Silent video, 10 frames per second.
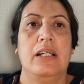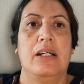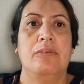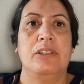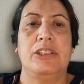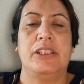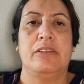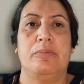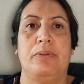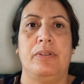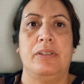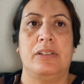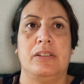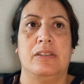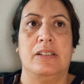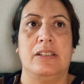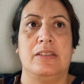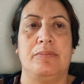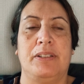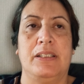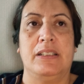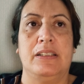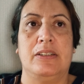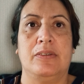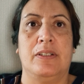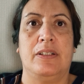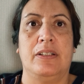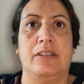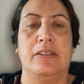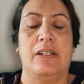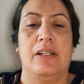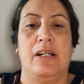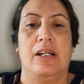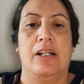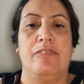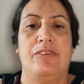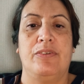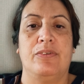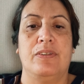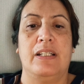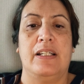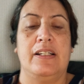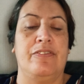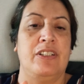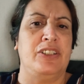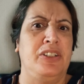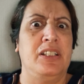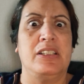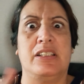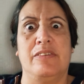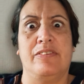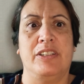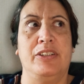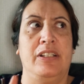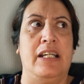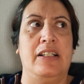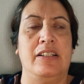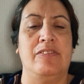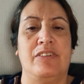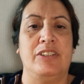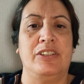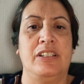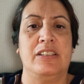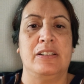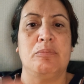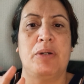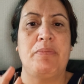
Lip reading: I want to share a personal experience with you. I've thought that if I do this and if I do that and if I do this in my